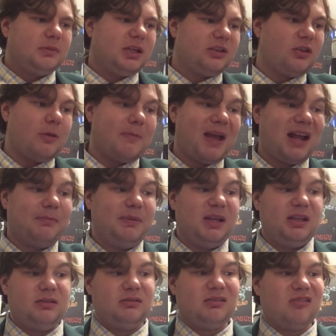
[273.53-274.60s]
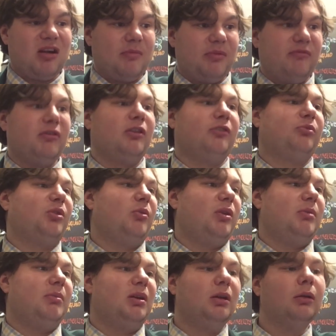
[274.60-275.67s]
it's not bad beer, cranberry raspberry
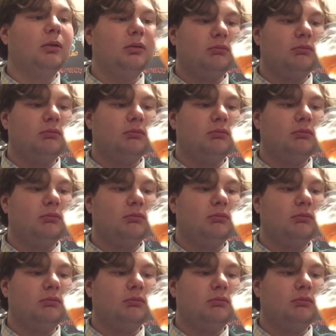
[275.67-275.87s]
wheat beer.